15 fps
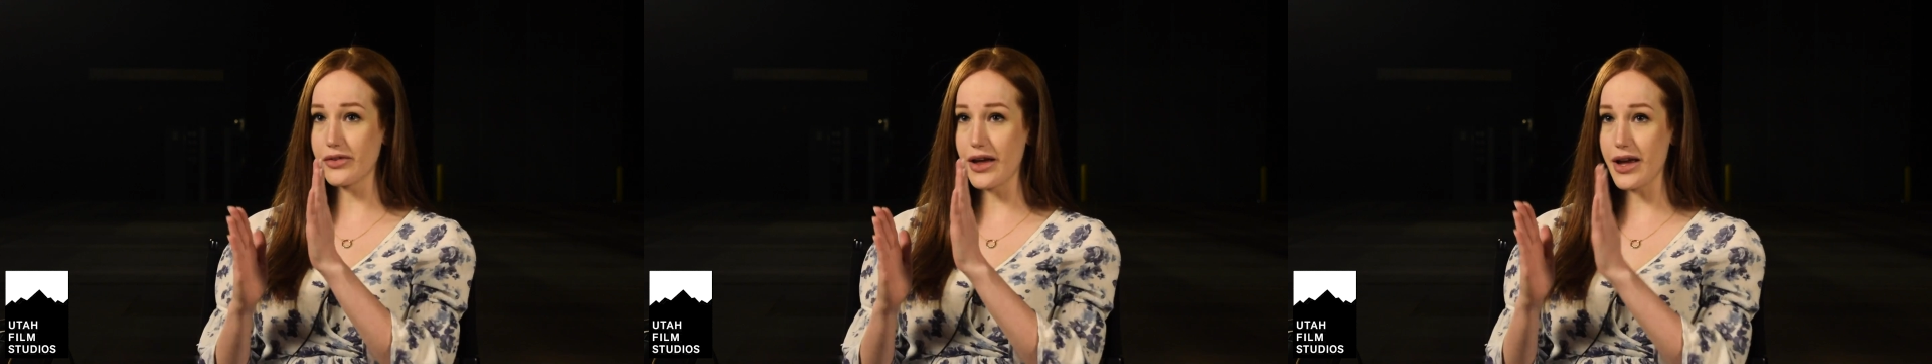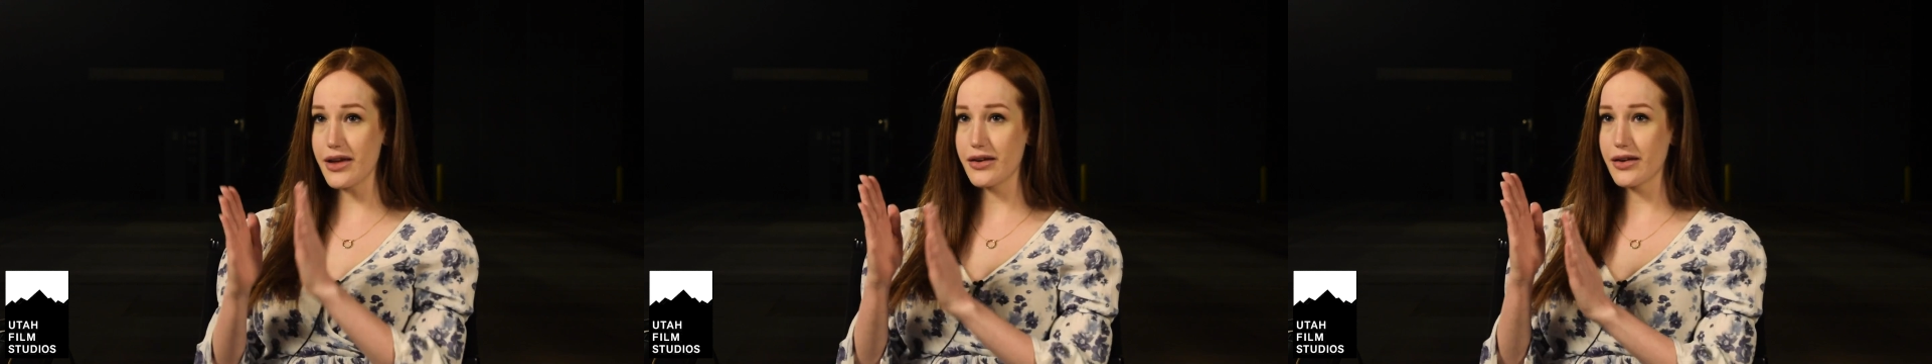
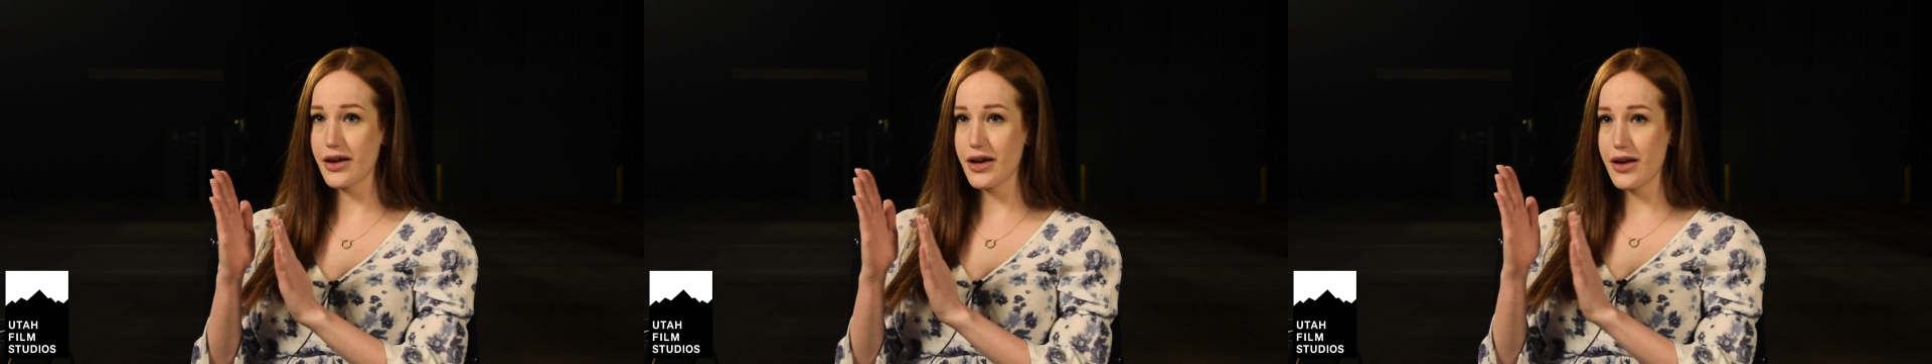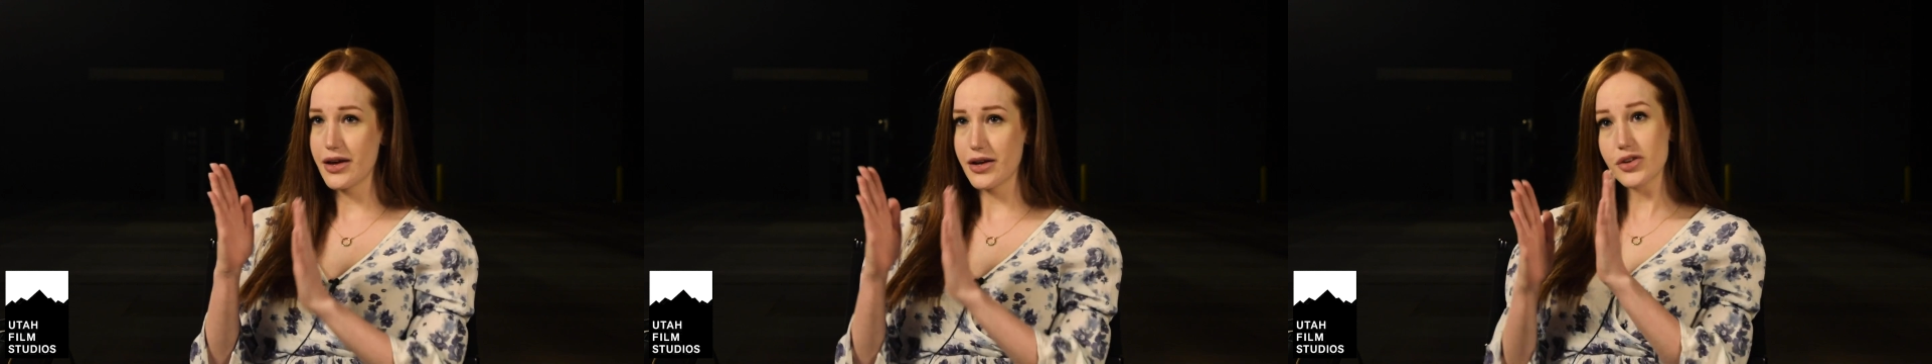like
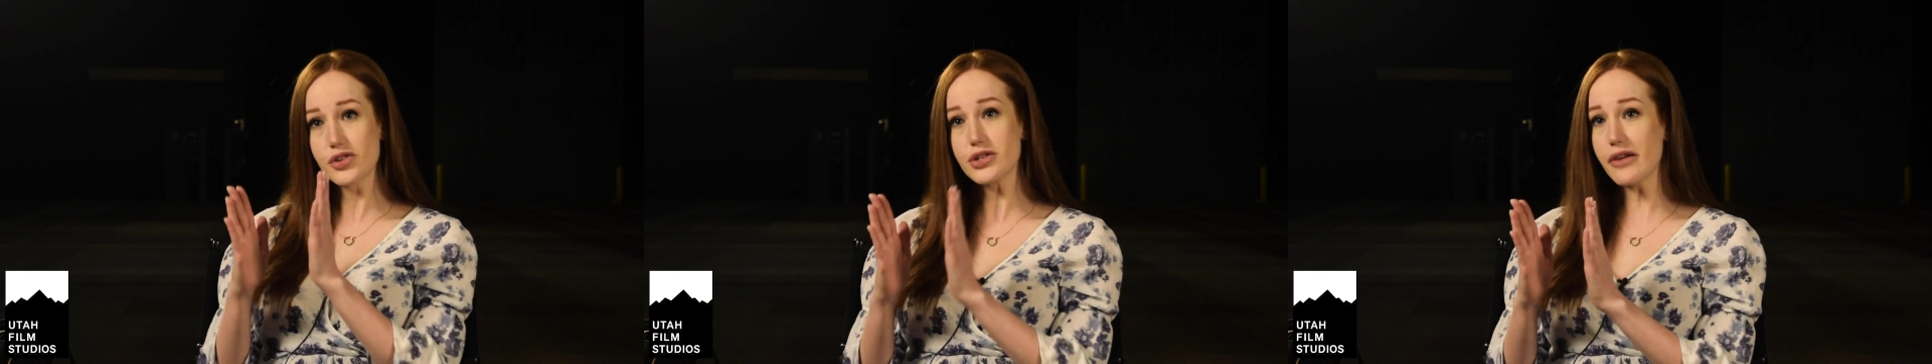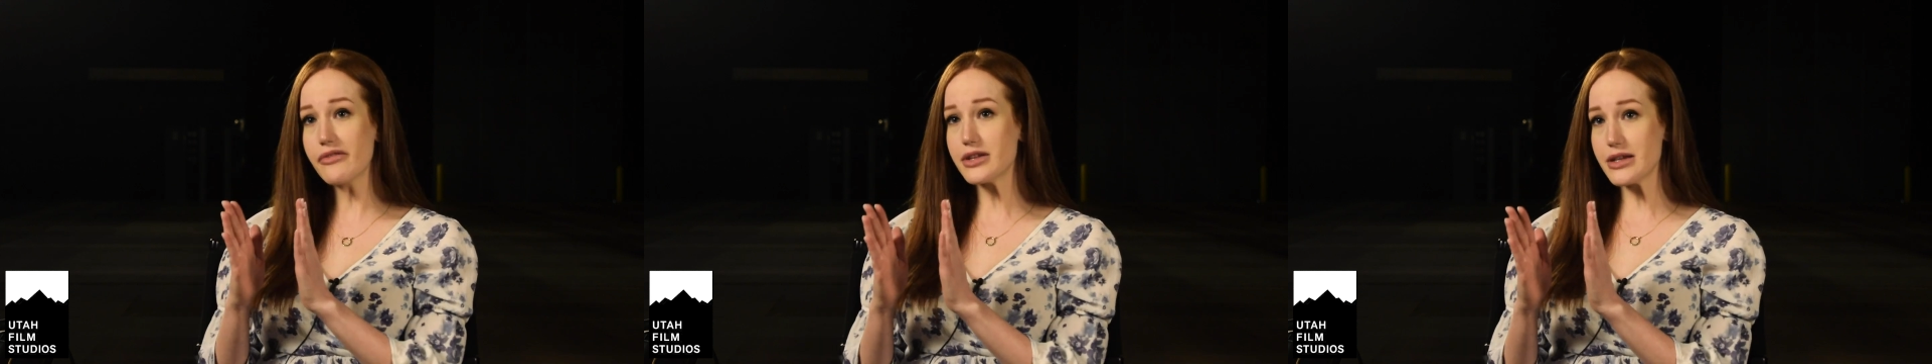
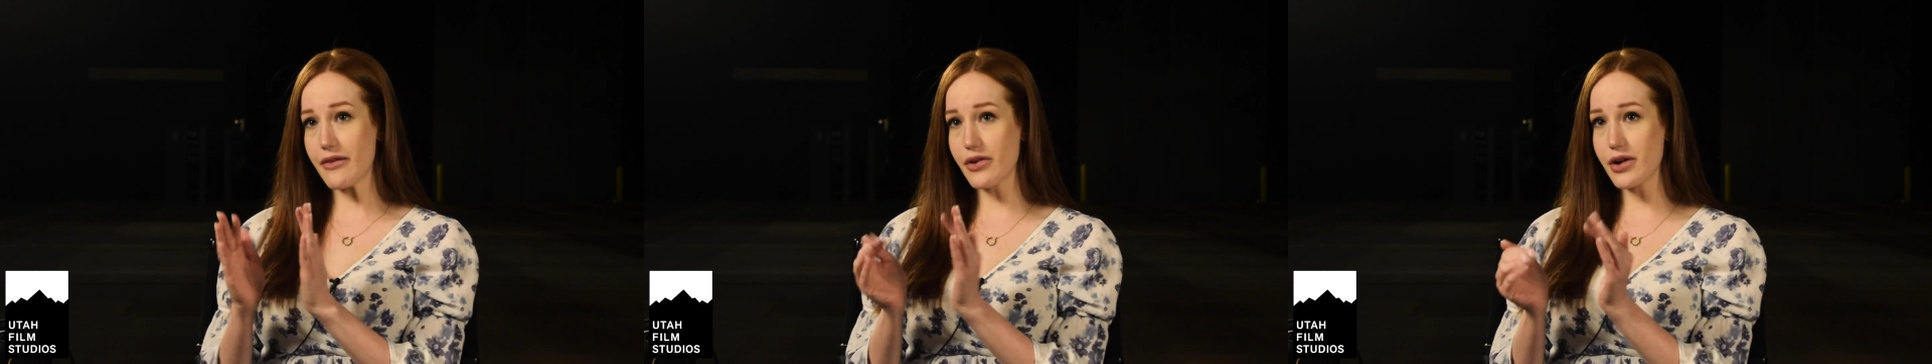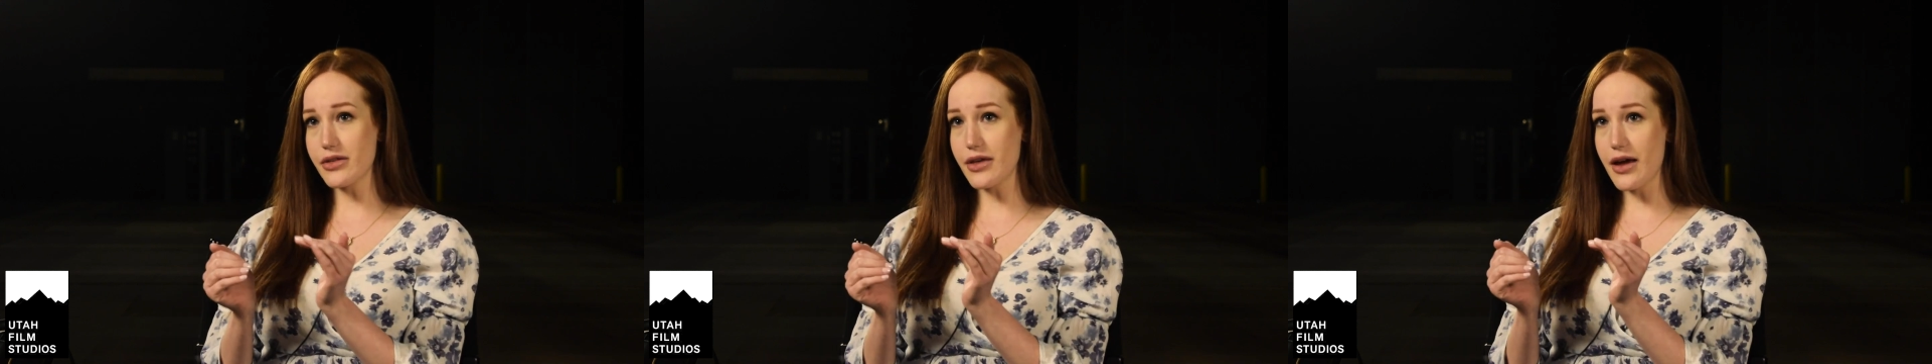shift
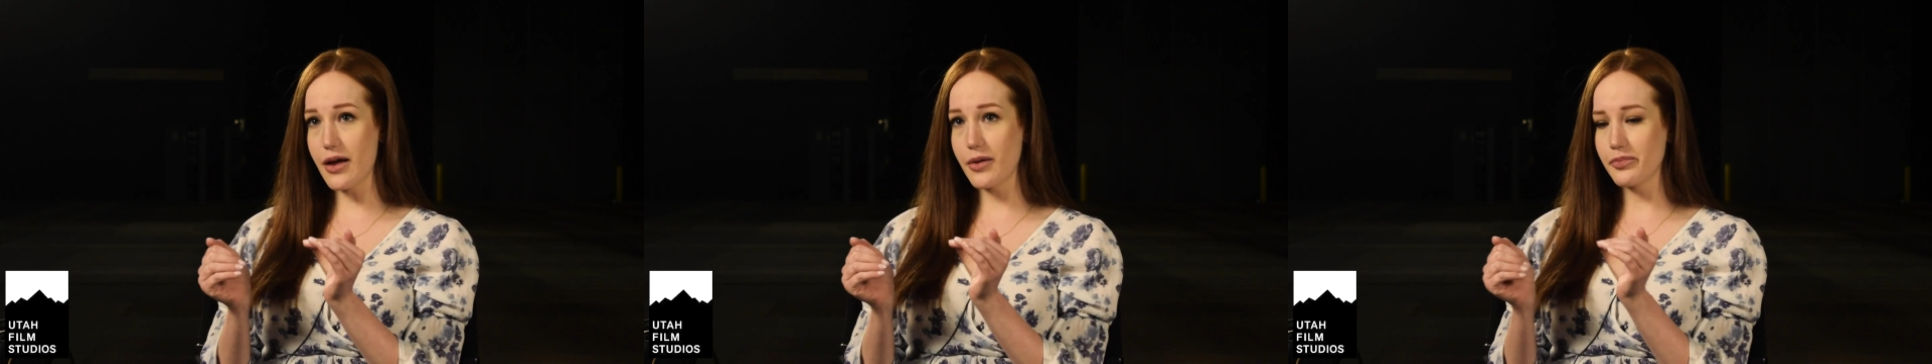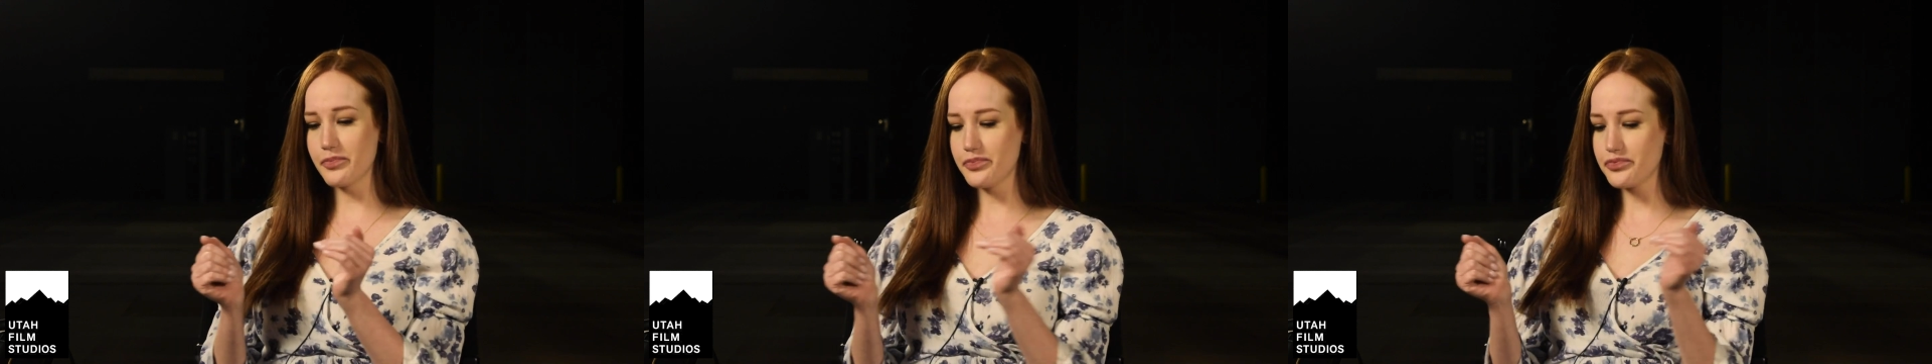everything.